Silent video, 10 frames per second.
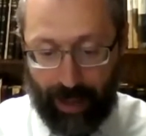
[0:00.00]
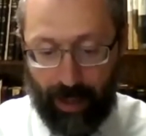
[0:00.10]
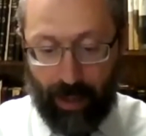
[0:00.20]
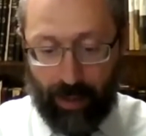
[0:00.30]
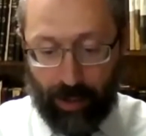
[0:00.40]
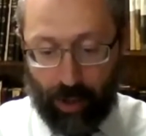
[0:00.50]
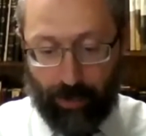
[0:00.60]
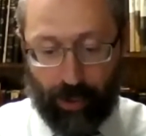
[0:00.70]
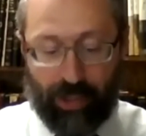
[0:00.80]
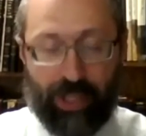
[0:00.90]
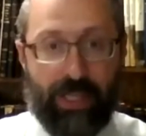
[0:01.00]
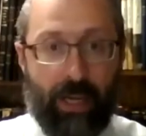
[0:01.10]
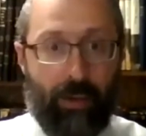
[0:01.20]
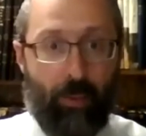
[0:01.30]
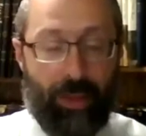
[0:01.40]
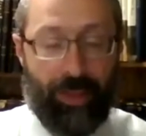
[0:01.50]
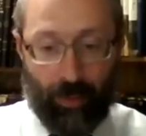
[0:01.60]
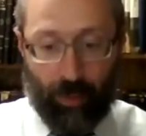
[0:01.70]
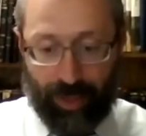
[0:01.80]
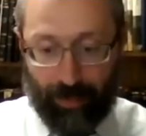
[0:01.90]
you could purchase with
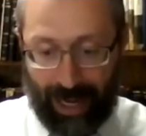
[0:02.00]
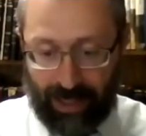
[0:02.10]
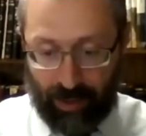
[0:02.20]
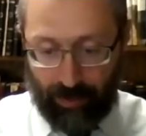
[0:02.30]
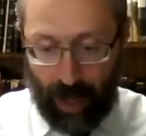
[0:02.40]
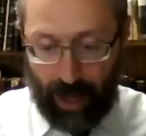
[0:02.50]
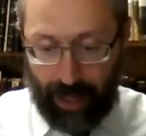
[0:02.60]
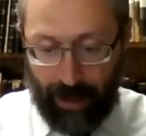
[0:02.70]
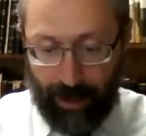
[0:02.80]
meiser money.